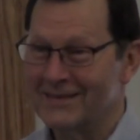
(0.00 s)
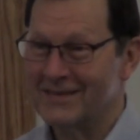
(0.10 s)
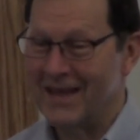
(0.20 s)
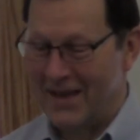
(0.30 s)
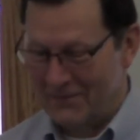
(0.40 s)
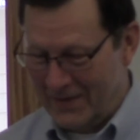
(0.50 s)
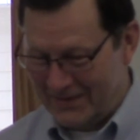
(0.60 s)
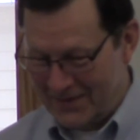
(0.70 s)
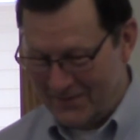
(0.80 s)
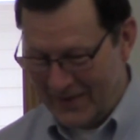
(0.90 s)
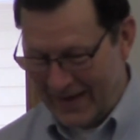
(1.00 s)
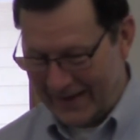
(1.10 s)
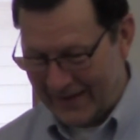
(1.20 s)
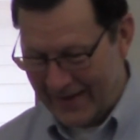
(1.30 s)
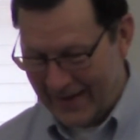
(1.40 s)
statement to make.
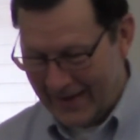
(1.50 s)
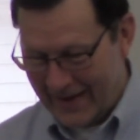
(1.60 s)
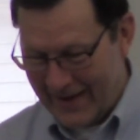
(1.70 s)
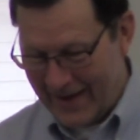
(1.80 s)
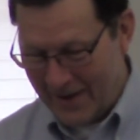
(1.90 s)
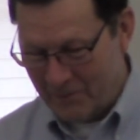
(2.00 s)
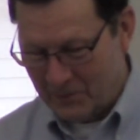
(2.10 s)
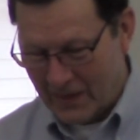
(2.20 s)
Um,